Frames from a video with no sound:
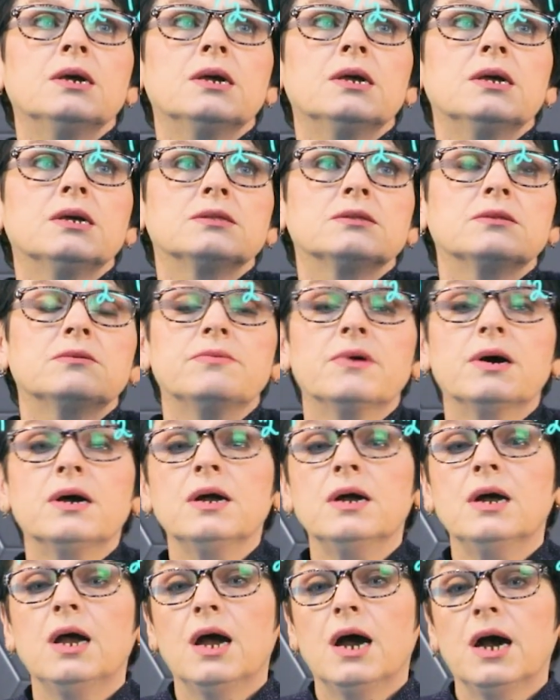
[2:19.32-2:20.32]
and
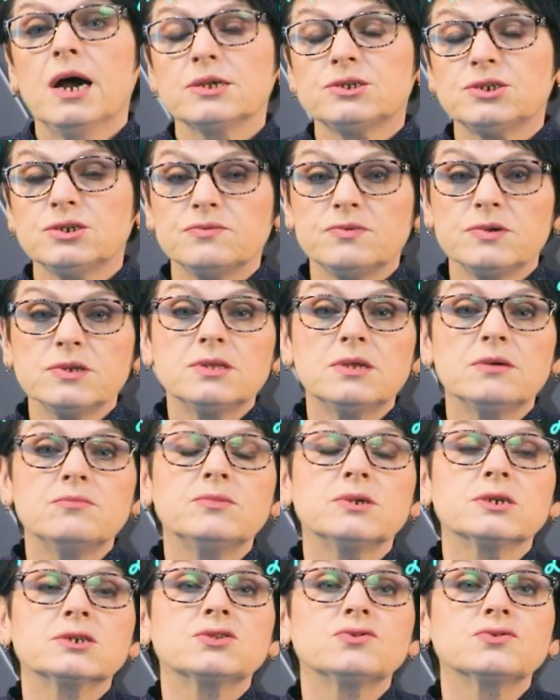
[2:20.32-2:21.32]
H2 are obviously
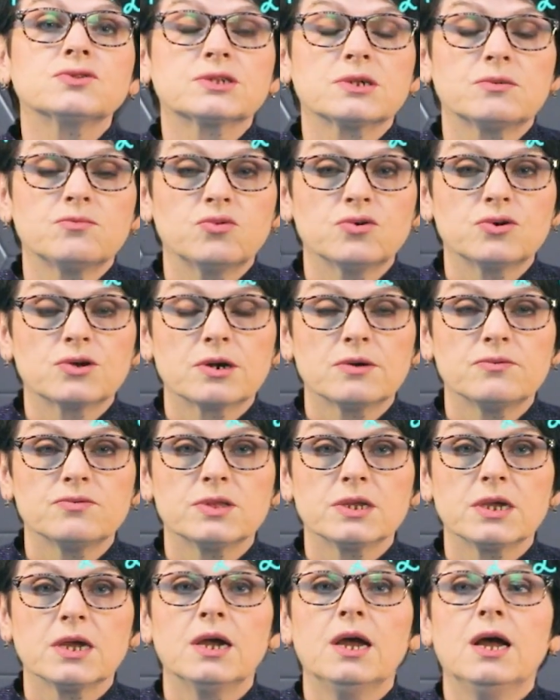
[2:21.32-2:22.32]
equal to each other.
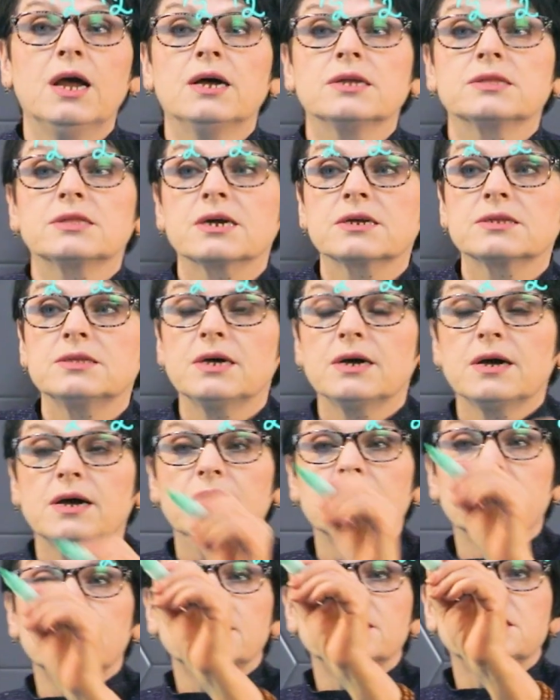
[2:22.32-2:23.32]
Then we
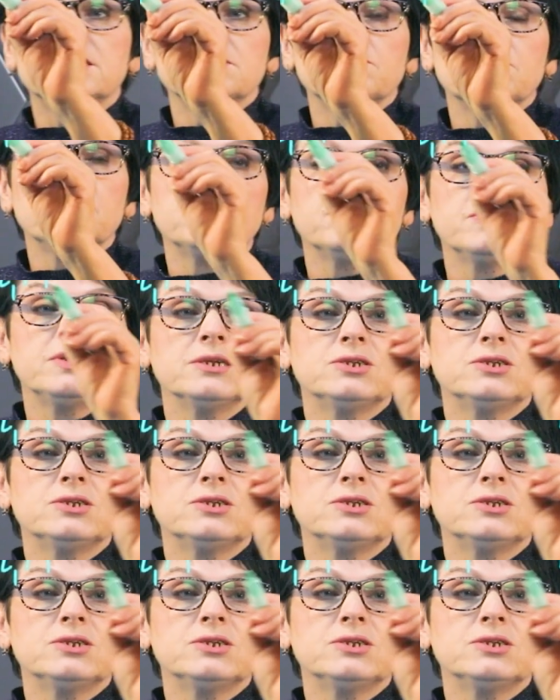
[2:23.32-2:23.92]
can neglect these